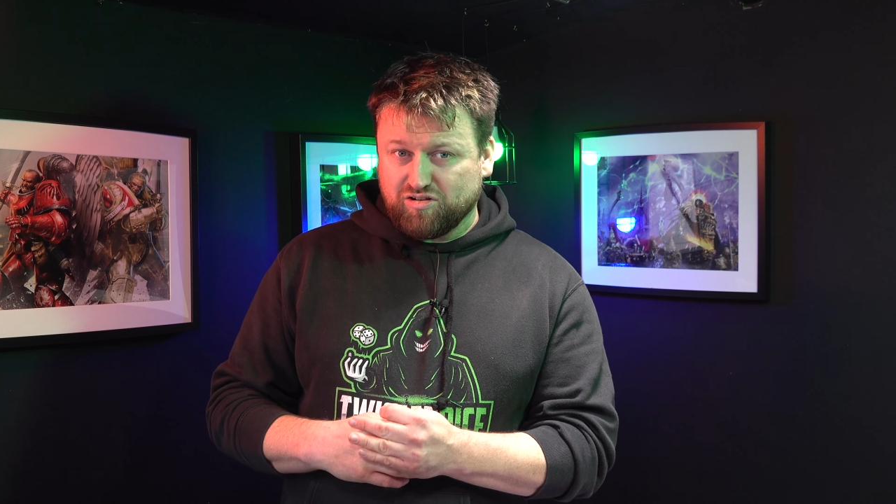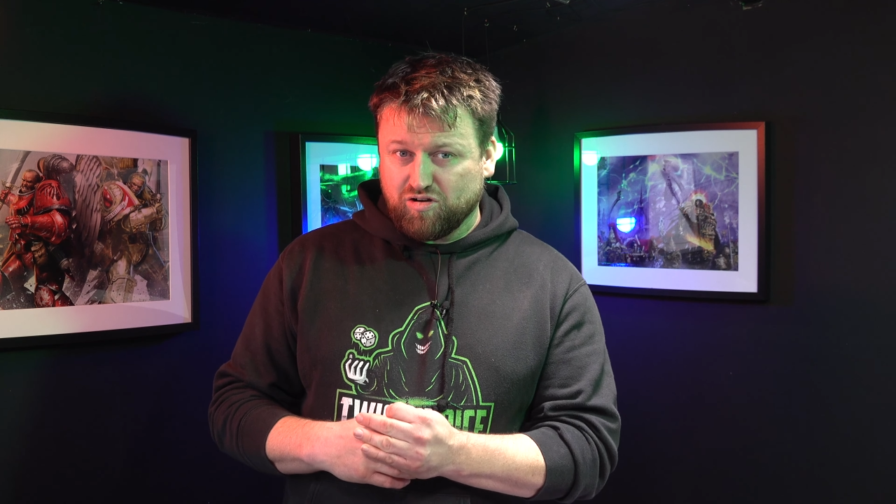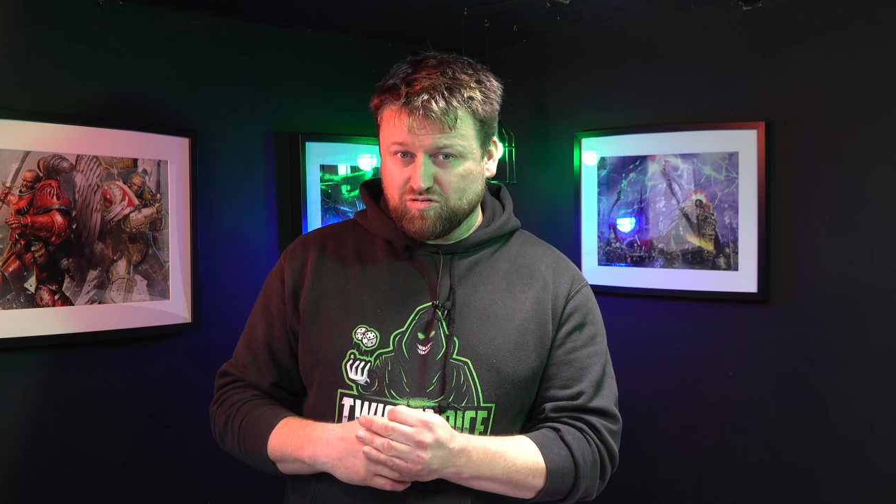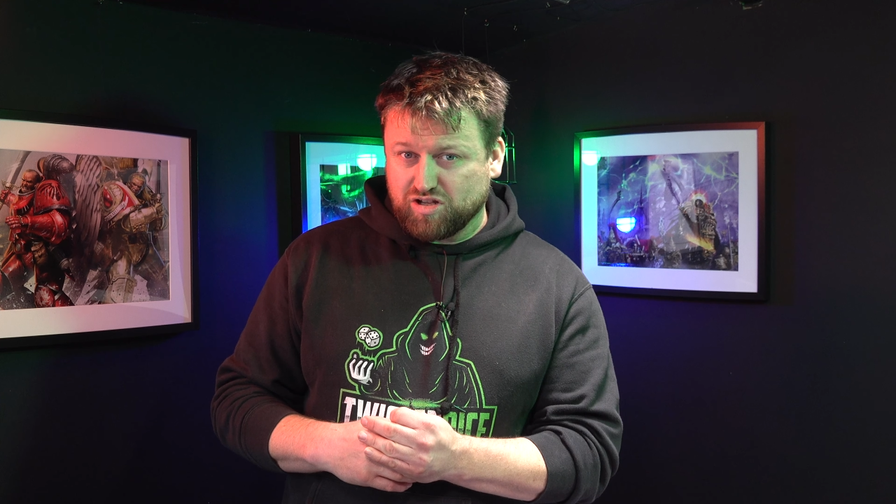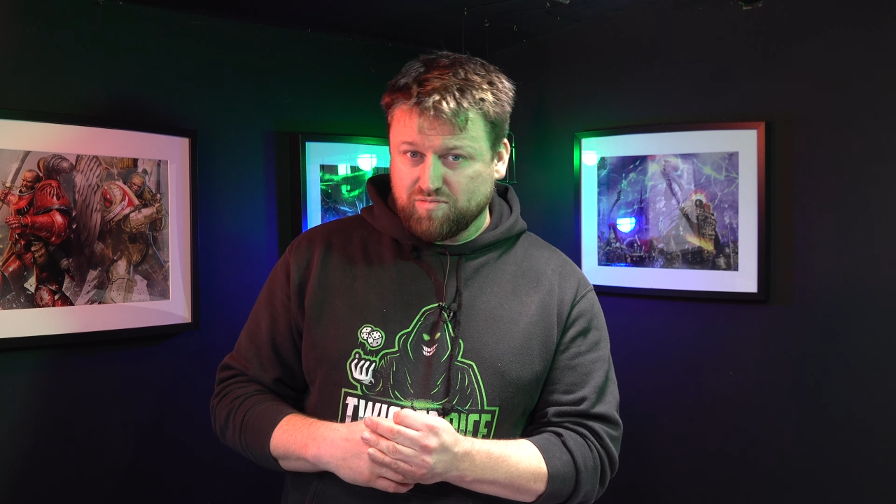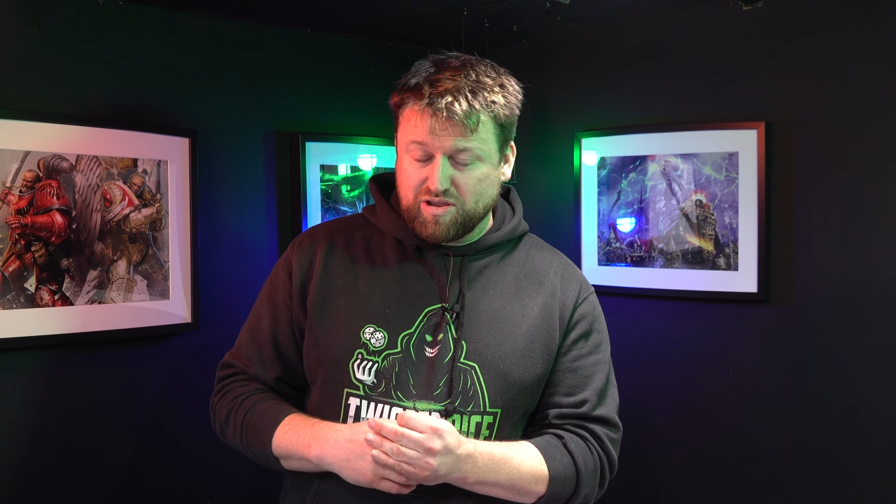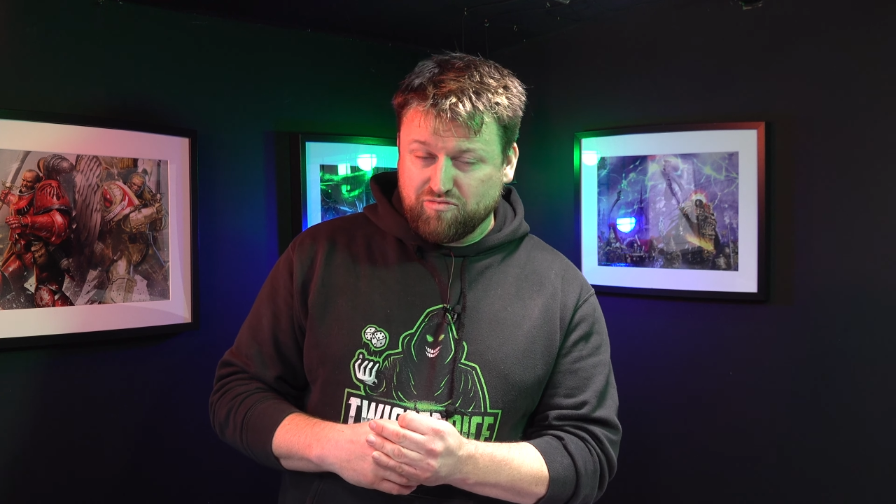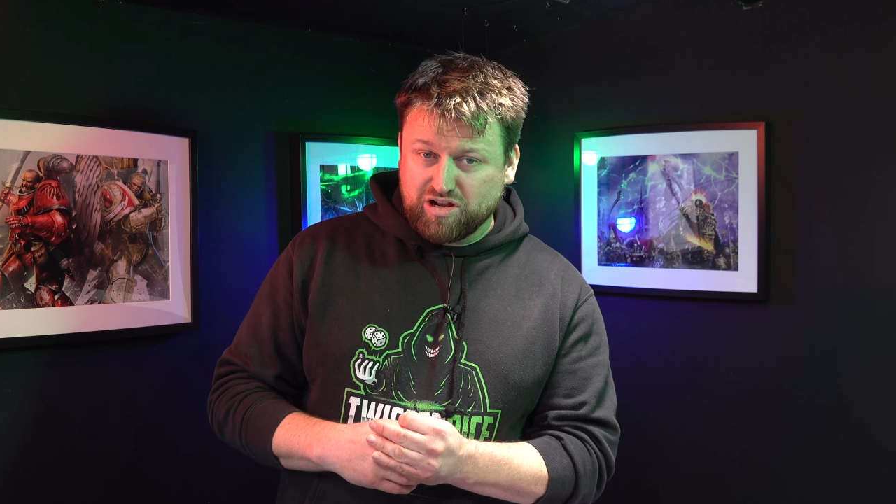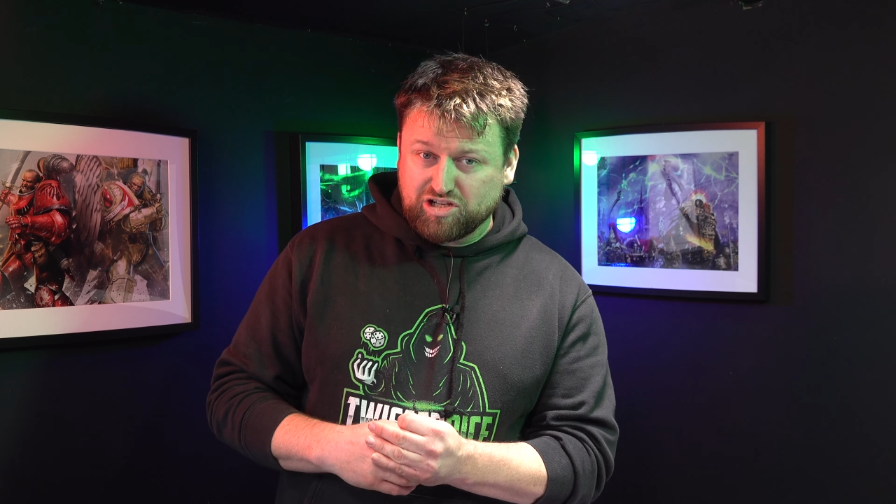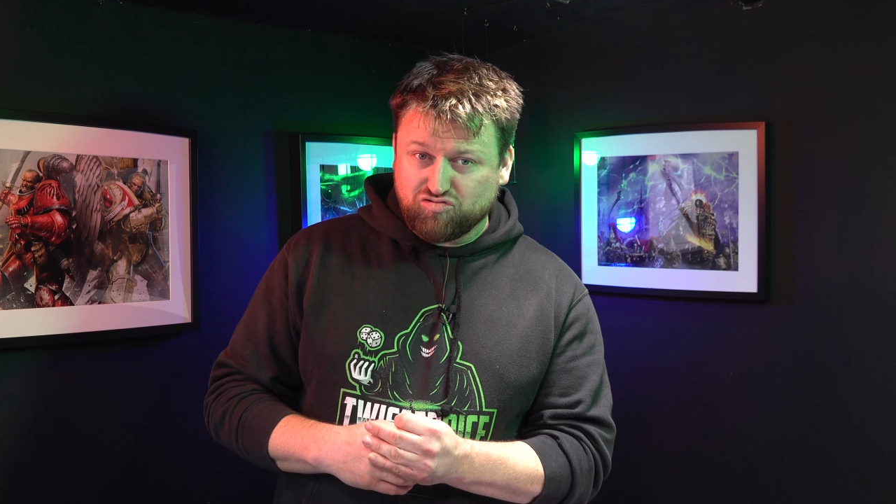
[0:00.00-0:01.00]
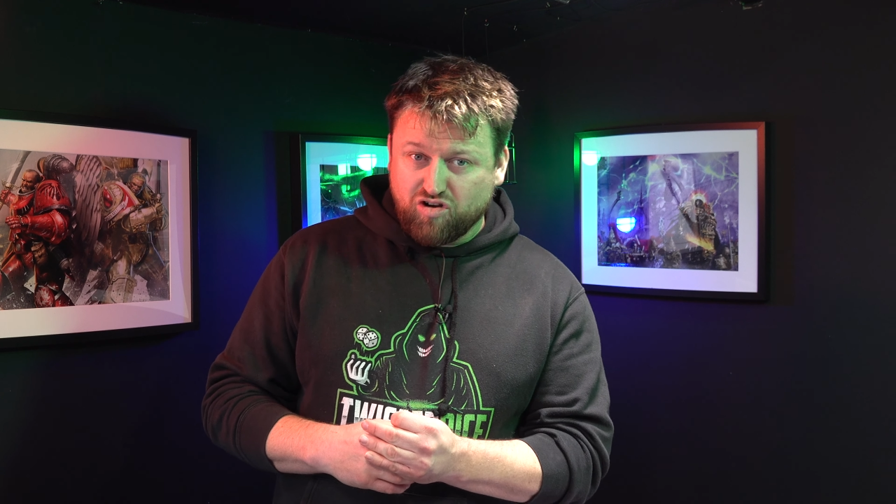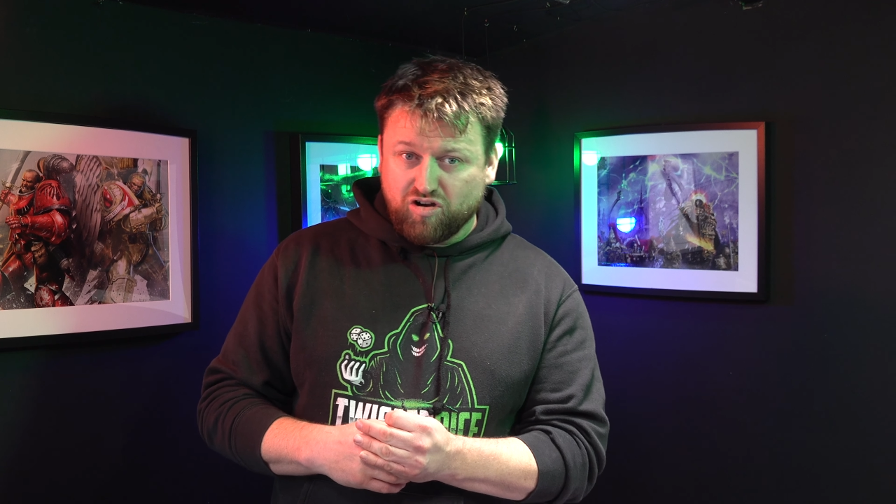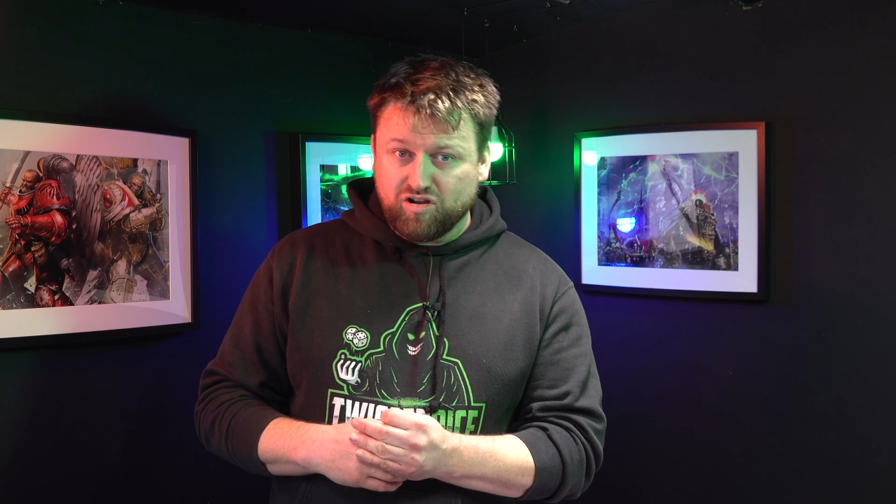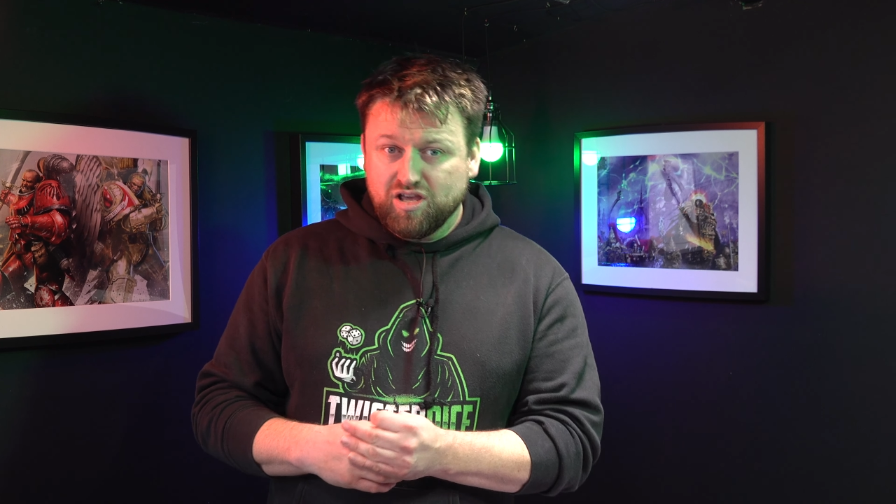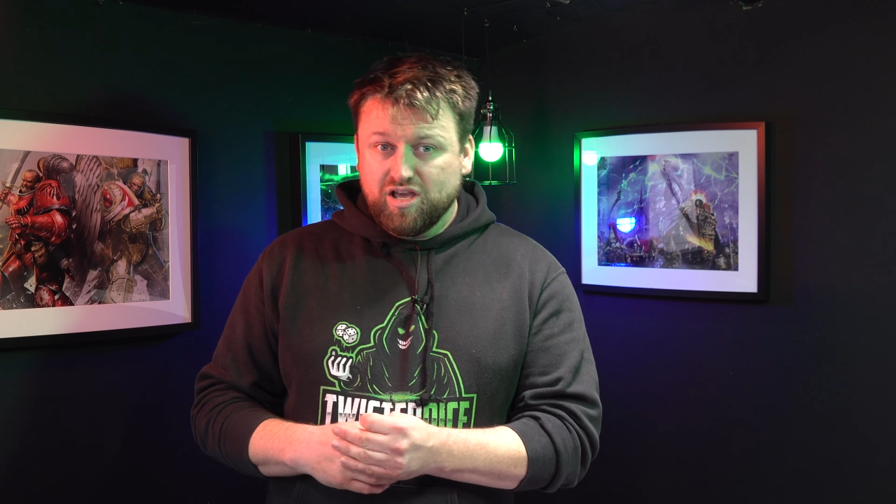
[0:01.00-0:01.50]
Cult is going to be really strong.